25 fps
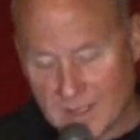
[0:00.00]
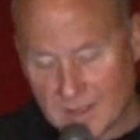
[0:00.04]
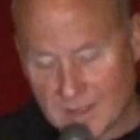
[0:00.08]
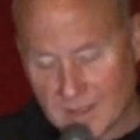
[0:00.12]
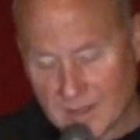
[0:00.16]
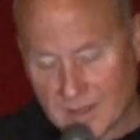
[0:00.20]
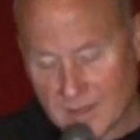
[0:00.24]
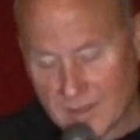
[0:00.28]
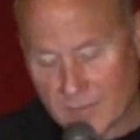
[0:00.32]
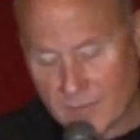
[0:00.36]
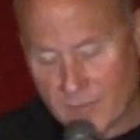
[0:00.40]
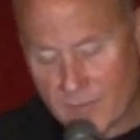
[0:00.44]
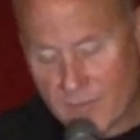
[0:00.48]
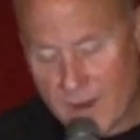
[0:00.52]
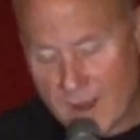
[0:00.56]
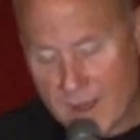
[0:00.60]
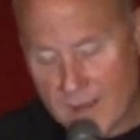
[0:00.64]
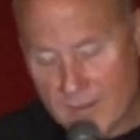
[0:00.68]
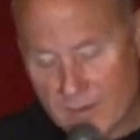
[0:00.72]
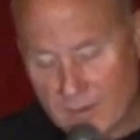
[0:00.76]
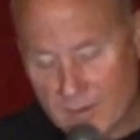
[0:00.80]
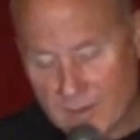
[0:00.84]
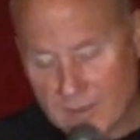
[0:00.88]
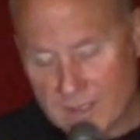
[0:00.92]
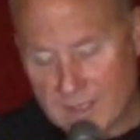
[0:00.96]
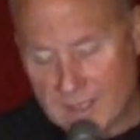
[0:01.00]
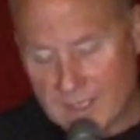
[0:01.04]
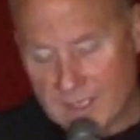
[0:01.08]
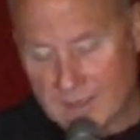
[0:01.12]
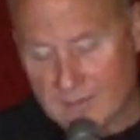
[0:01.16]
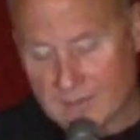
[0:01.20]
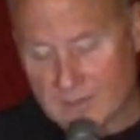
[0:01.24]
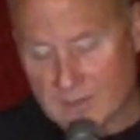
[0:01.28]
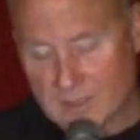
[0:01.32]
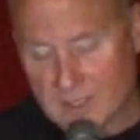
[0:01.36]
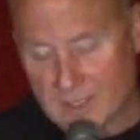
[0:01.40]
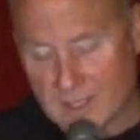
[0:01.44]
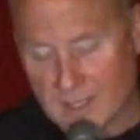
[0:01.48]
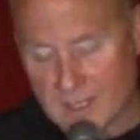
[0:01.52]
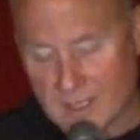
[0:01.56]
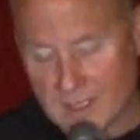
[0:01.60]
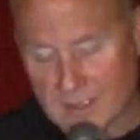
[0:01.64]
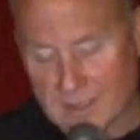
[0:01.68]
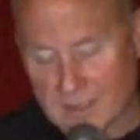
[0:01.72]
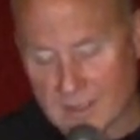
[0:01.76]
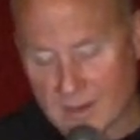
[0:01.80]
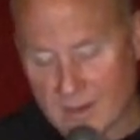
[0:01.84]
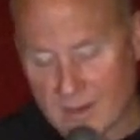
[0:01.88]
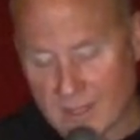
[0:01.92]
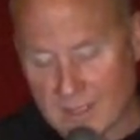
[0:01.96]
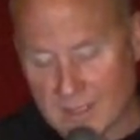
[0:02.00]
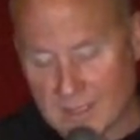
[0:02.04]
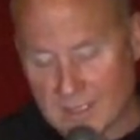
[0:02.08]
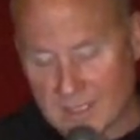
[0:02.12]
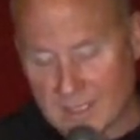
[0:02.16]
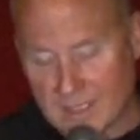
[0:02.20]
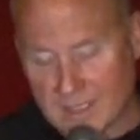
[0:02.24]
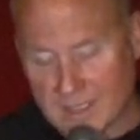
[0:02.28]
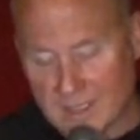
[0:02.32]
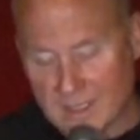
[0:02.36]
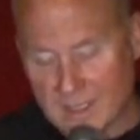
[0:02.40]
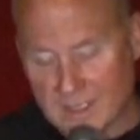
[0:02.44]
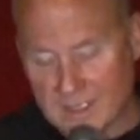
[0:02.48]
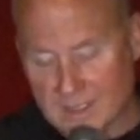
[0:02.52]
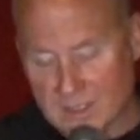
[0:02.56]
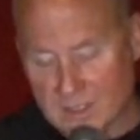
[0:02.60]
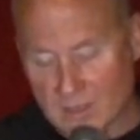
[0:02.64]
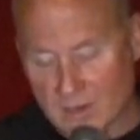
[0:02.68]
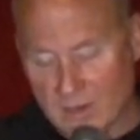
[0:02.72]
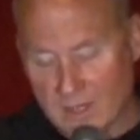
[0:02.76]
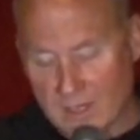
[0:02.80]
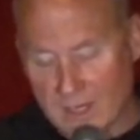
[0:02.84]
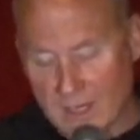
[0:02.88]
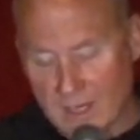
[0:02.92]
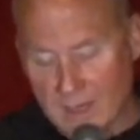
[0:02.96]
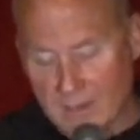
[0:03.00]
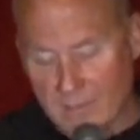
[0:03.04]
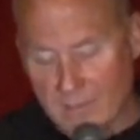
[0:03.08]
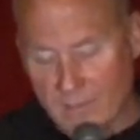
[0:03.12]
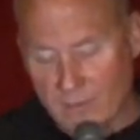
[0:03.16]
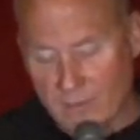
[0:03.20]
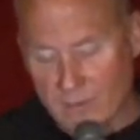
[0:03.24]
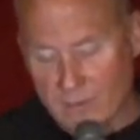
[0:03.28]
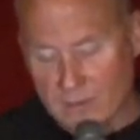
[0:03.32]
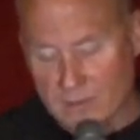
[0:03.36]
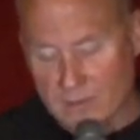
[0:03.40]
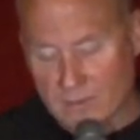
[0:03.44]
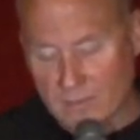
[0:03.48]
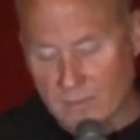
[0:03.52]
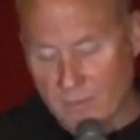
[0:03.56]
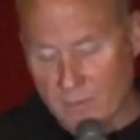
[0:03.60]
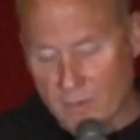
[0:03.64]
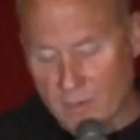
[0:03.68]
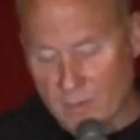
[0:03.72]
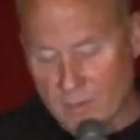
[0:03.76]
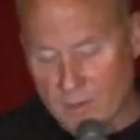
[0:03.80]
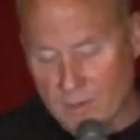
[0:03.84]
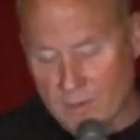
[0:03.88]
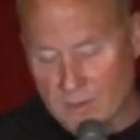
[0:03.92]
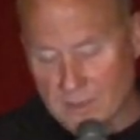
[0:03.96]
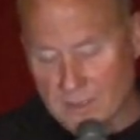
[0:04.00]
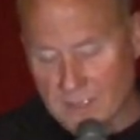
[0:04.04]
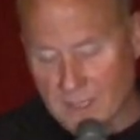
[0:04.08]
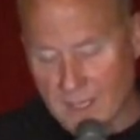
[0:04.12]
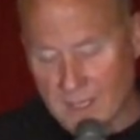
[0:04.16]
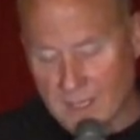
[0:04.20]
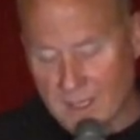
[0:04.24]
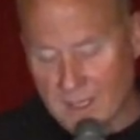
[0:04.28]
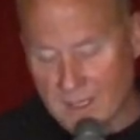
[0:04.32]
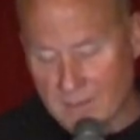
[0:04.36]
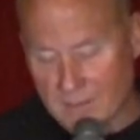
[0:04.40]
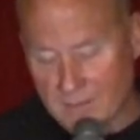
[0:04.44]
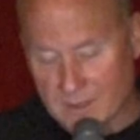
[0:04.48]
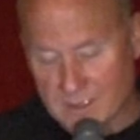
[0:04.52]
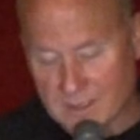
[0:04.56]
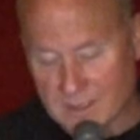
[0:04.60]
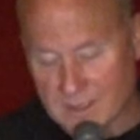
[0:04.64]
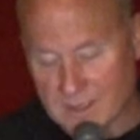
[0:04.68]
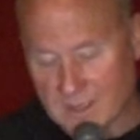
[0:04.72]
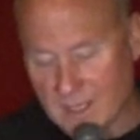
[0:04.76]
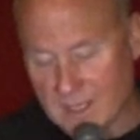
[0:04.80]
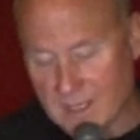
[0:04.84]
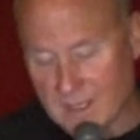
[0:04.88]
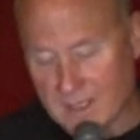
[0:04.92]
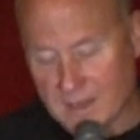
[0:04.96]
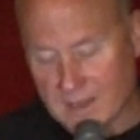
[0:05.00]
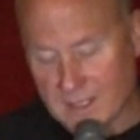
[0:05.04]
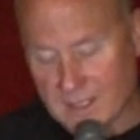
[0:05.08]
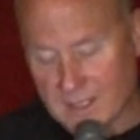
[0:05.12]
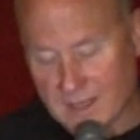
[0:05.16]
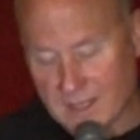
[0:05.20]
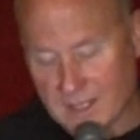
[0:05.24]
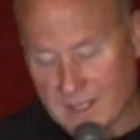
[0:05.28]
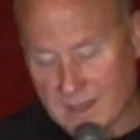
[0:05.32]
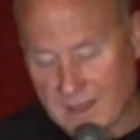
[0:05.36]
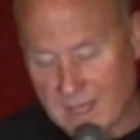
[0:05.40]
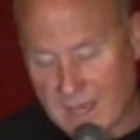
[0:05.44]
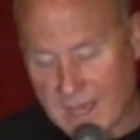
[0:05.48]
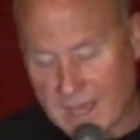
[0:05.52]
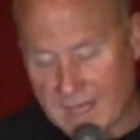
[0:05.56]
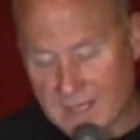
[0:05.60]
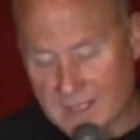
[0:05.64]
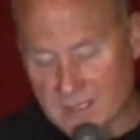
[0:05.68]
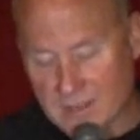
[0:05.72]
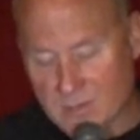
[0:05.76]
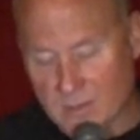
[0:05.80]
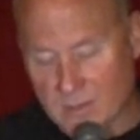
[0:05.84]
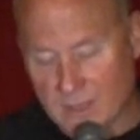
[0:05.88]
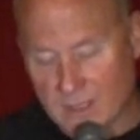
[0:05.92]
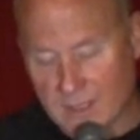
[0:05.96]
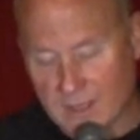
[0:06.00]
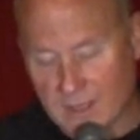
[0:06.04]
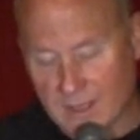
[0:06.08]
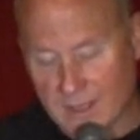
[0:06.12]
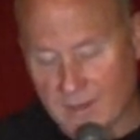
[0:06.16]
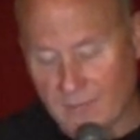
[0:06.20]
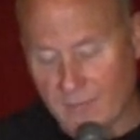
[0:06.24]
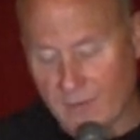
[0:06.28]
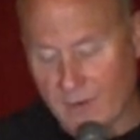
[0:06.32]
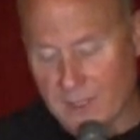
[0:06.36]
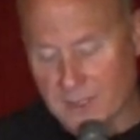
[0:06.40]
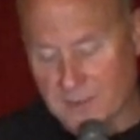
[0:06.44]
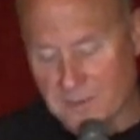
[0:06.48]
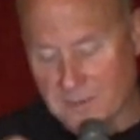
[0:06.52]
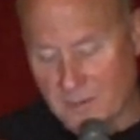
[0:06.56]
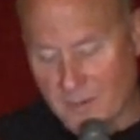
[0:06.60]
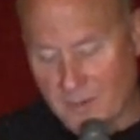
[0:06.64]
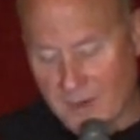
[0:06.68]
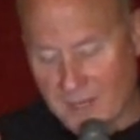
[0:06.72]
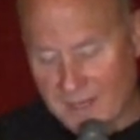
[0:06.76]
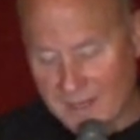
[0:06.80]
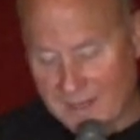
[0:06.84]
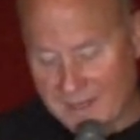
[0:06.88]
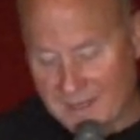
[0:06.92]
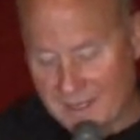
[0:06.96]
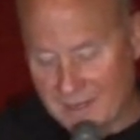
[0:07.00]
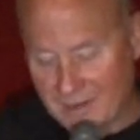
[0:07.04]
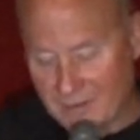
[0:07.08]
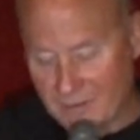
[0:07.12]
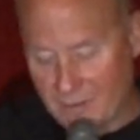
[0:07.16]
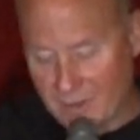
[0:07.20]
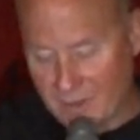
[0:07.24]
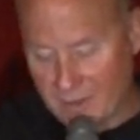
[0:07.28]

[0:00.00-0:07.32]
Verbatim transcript: that the Father gives to us our identity so that I am first and foremost, I am a son, that that, that is what identifies me. We had a kid